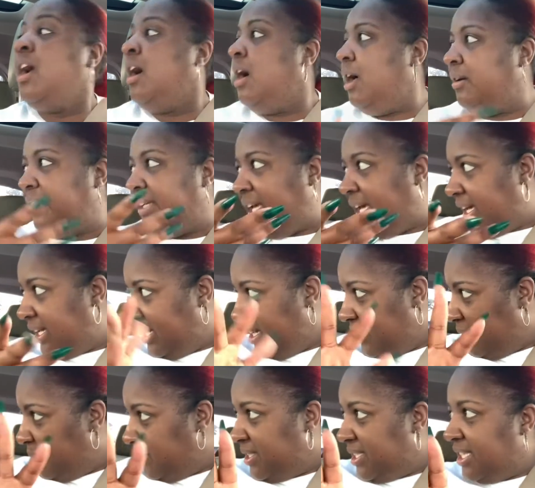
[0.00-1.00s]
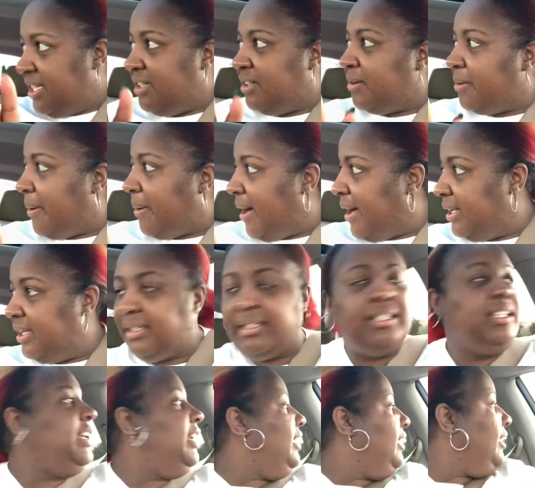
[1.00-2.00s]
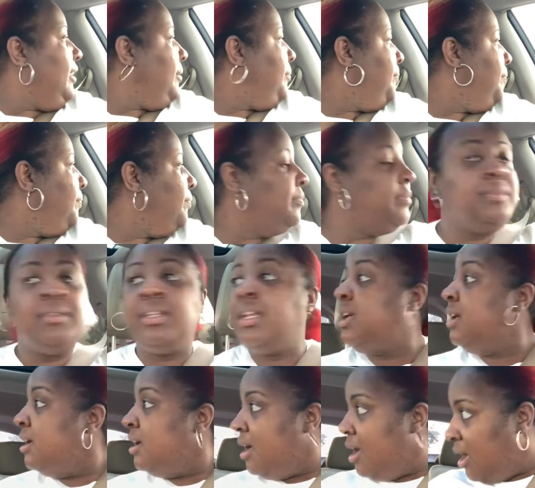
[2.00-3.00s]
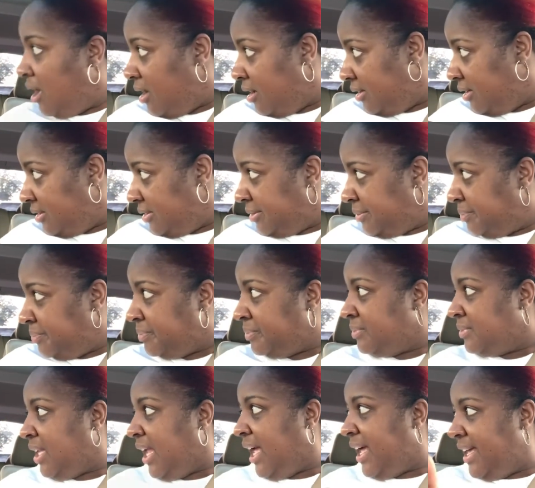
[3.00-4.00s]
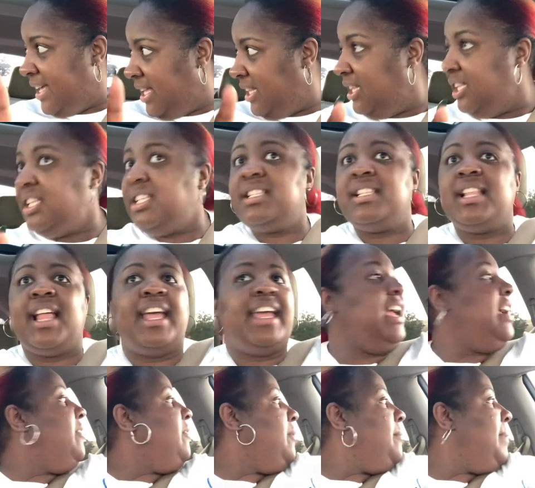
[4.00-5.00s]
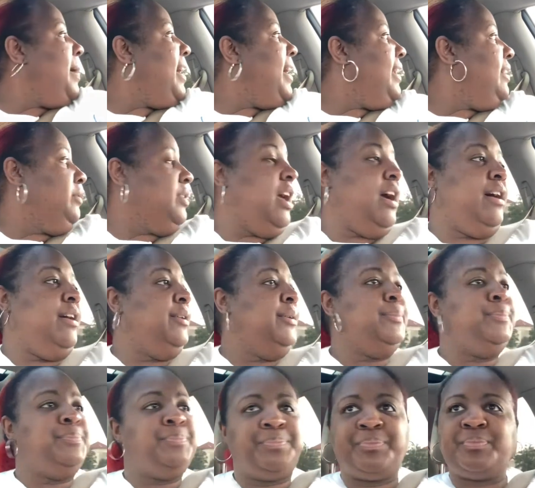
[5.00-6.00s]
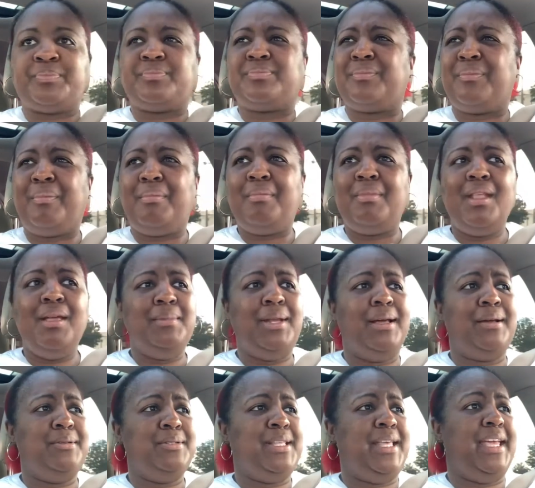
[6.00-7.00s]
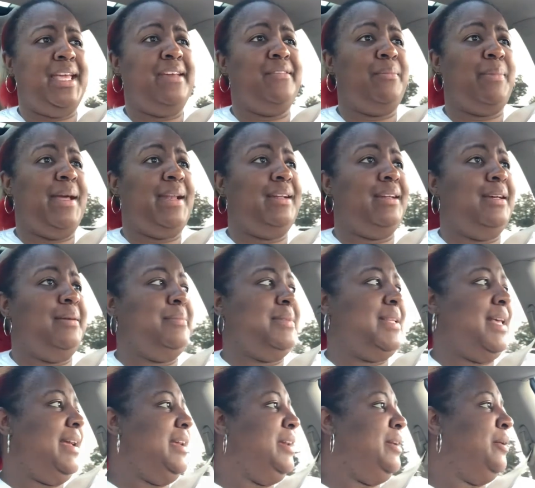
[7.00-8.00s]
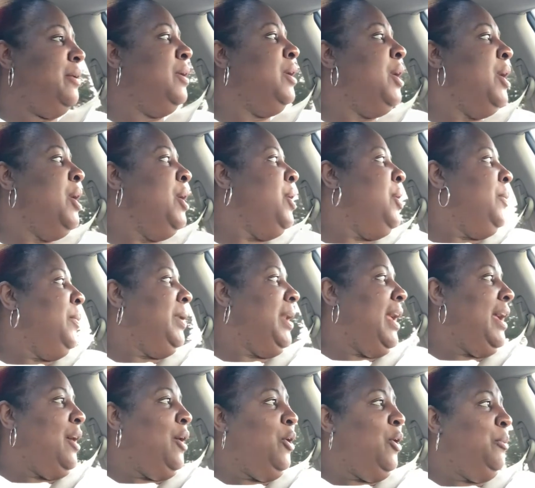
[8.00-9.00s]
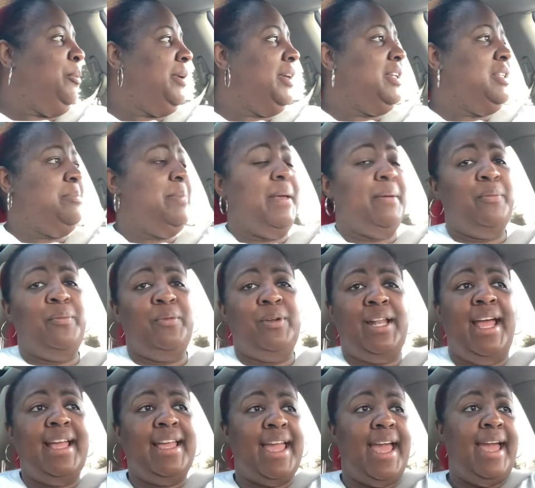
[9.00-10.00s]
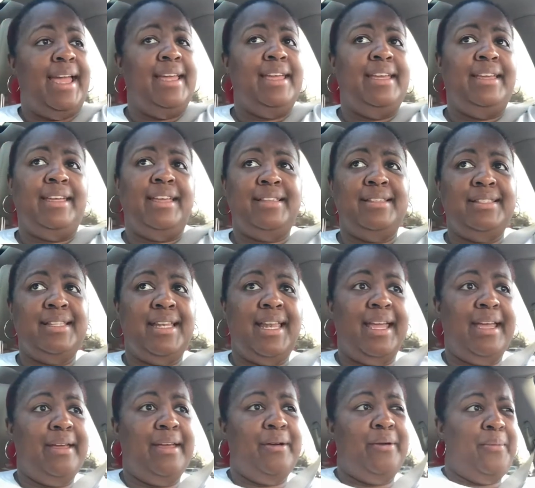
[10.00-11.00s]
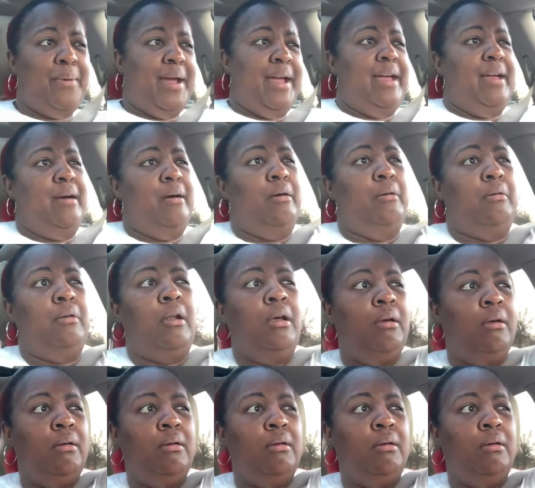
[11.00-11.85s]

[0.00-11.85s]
Oh, yeah, and it was still crowded again. Um, It looks like everybody... No. I'm not going to say everybody comes out here when they open. Because, baby, when I got here yesterday around